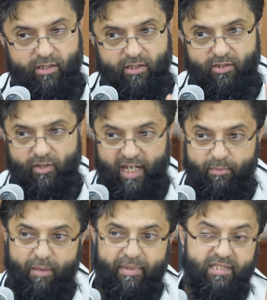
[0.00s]
So the
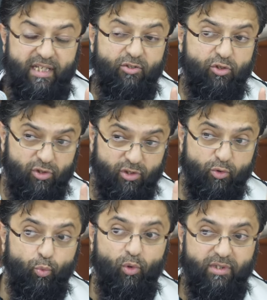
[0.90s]
Imam, he says you should use
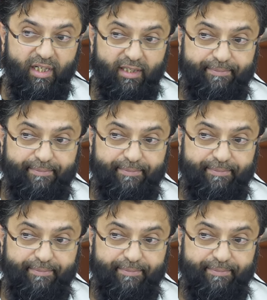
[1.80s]
water.